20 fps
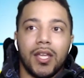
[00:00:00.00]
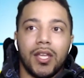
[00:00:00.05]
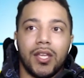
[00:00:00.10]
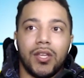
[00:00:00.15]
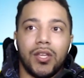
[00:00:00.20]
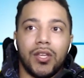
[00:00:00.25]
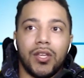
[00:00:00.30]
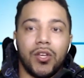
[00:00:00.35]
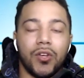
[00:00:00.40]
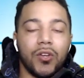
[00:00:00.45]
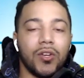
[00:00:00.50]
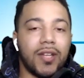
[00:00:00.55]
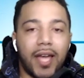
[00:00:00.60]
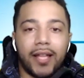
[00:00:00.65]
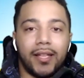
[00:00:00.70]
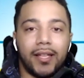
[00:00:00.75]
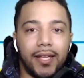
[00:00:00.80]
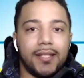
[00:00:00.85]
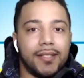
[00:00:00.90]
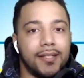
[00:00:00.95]
you're
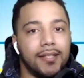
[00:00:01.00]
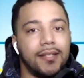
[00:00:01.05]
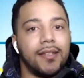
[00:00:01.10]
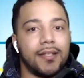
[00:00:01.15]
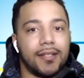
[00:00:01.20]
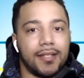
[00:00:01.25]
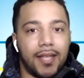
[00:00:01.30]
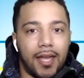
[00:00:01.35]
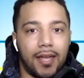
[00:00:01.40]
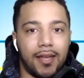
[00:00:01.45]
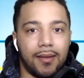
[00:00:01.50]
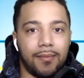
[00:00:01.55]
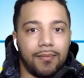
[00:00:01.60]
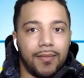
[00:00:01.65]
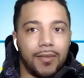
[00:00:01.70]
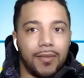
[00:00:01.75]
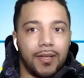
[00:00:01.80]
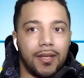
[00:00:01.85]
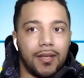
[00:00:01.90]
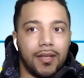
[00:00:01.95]
not late to this game.
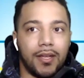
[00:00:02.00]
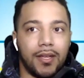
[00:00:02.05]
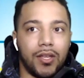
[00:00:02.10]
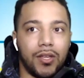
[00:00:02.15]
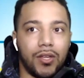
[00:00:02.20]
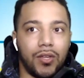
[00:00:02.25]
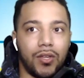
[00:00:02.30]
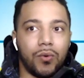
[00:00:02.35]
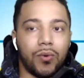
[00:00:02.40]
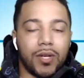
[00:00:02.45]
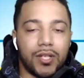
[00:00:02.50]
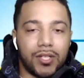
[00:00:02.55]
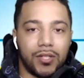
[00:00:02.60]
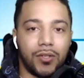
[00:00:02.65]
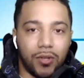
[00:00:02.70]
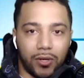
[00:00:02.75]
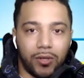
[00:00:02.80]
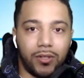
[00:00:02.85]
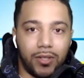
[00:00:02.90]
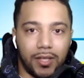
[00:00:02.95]
You are
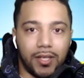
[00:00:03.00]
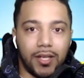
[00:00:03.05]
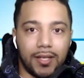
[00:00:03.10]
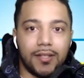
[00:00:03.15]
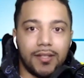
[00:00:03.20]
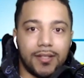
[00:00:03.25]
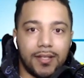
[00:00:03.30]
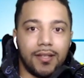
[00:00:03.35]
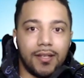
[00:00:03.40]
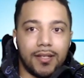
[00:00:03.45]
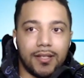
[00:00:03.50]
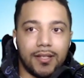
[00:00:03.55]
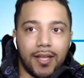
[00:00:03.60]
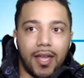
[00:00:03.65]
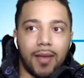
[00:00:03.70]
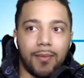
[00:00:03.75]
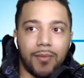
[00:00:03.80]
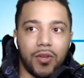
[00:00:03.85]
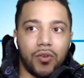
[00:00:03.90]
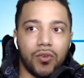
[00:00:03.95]
still early into this
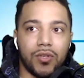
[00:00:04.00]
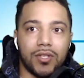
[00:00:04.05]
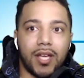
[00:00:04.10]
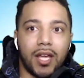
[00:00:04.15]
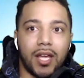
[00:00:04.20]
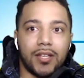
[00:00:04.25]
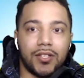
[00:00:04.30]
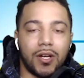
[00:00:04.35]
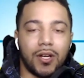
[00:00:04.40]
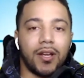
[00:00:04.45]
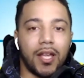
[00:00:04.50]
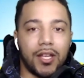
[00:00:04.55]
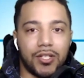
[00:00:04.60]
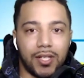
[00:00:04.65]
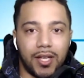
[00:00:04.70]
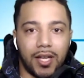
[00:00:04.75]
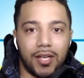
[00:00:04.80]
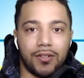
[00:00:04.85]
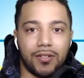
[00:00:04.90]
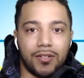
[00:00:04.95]
game. You just got to start
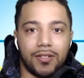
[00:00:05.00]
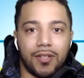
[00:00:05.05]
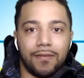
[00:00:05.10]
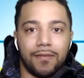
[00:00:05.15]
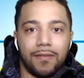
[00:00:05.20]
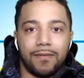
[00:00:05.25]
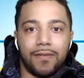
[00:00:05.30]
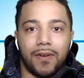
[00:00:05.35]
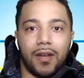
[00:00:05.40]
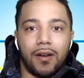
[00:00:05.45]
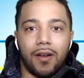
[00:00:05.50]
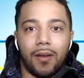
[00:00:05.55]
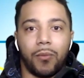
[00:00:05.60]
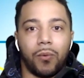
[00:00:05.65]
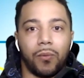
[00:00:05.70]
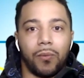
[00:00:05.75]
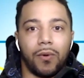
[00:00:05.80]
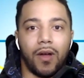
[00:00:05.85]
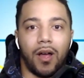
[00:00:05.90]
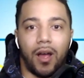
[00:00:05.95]
educating yourself and finding
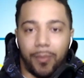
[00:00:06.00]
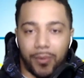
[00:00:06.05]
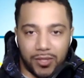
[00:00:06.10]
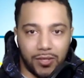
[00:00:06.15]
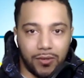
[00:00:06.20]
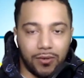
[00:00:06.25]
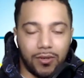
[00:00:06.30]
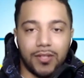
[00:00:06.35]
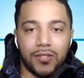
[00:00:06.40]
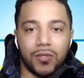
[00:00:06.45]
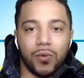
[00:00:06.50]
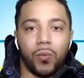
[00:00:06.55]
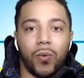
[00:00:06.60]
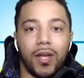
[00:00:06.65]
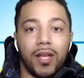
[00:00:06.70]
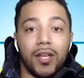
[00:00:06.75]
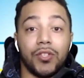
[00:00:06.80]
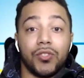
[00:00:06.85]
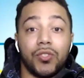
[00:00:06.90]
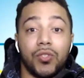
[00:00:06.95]
opportunities and
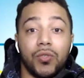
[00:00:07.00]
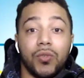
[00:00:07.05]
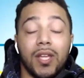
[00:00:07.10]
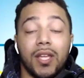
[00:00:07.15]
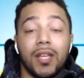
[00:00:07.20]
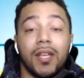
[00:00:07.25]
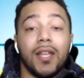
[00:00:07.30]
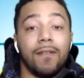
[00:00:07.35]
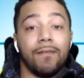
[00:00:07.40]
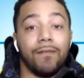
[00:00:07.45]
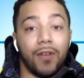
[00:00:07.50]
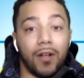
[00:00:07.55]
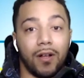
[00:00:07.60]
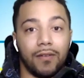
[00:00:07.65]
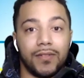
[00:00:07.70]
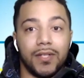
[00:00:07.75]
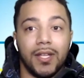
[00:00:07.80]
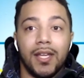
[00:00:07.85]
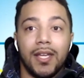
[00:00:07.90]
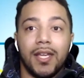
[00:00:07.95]
ways to get
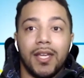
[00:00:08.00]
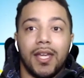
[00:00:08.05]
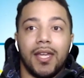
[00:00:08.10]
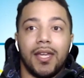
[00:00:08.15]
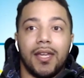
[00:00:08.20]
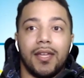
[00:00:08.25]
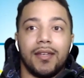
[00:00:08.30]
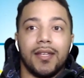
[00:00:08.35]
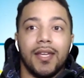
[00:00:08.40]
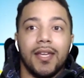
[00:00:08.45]
involved. And